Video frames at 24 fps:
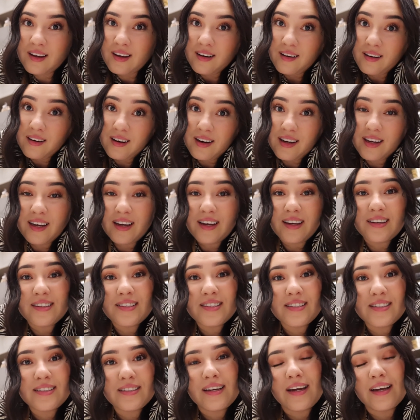Alright
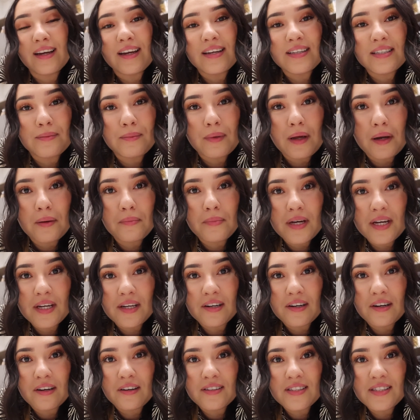guys, I guess I'm not a
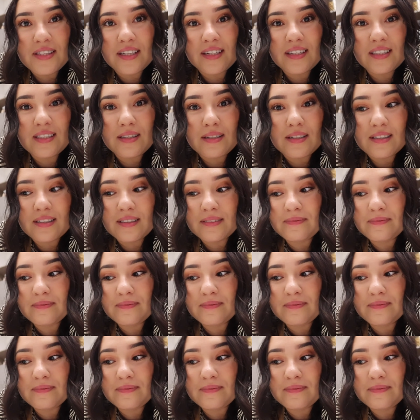baker. I'll stick to